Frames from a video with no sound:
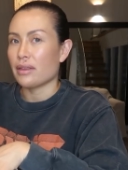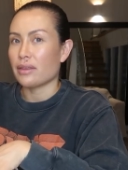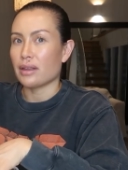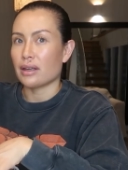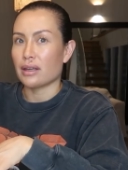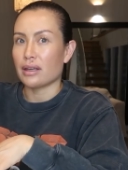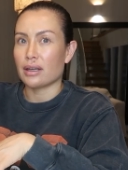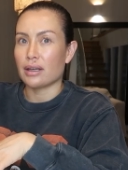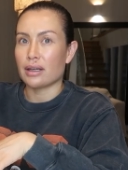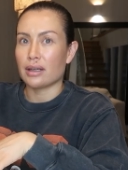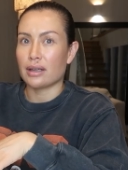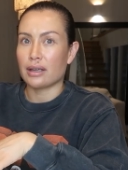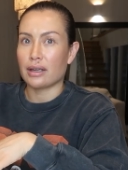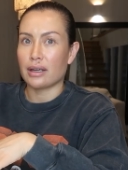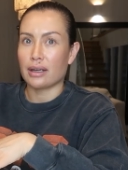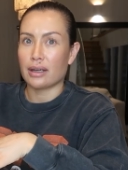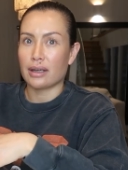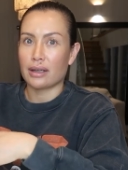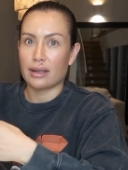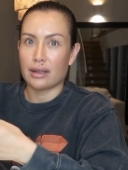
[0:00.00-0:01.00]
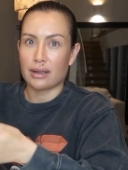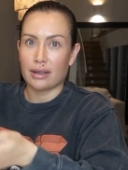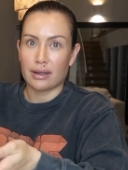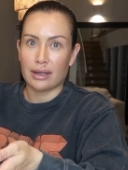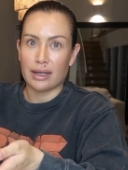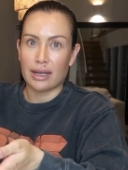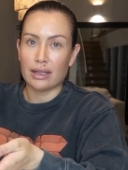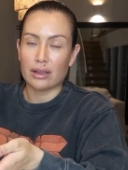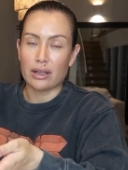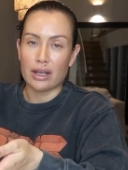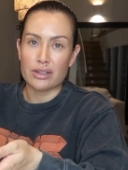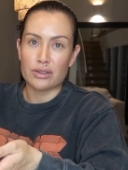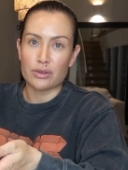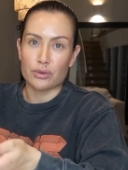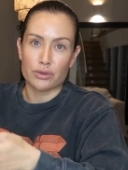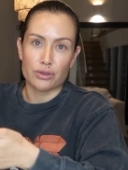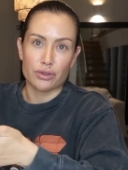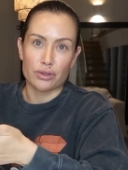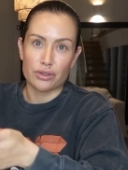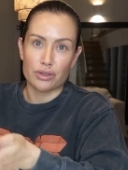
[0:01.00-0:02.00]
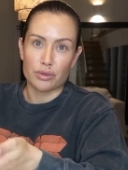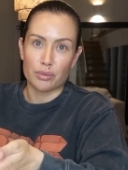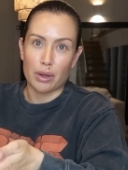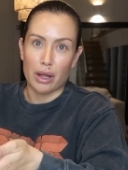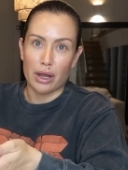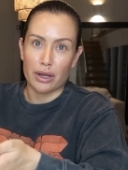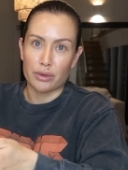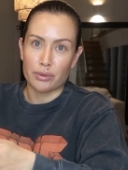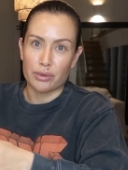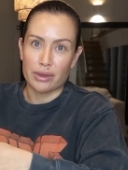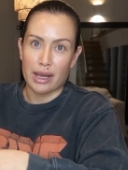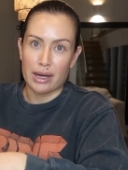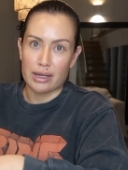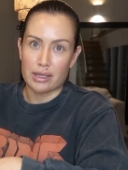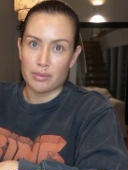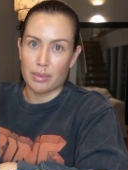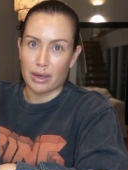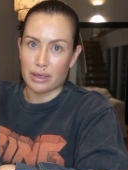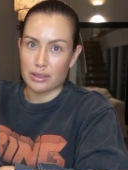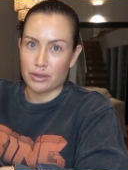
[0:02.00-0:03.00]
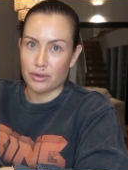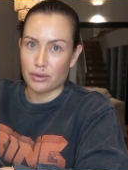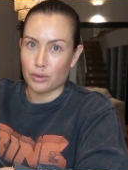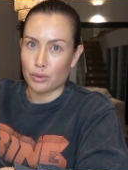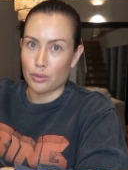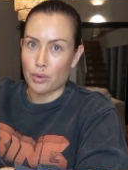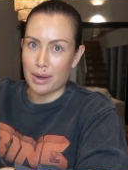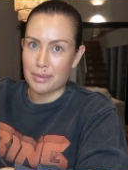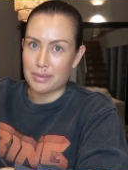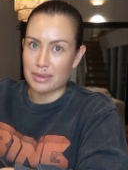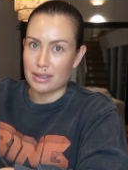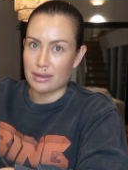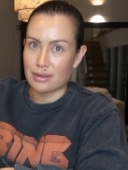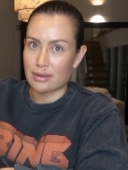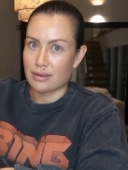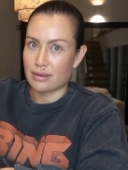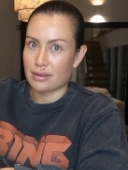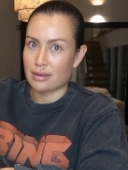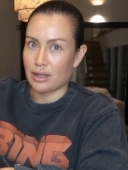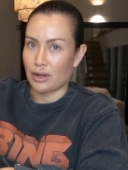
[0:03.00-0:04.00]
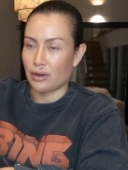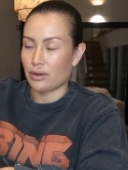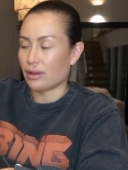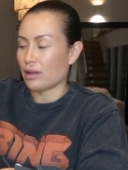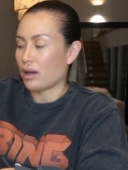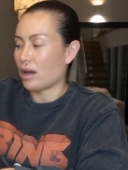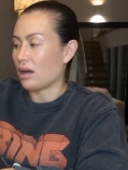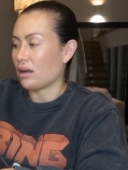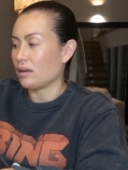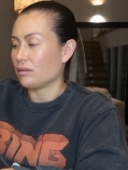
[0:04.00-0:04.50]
the airlines also supply you with antibacterial wipes and sterile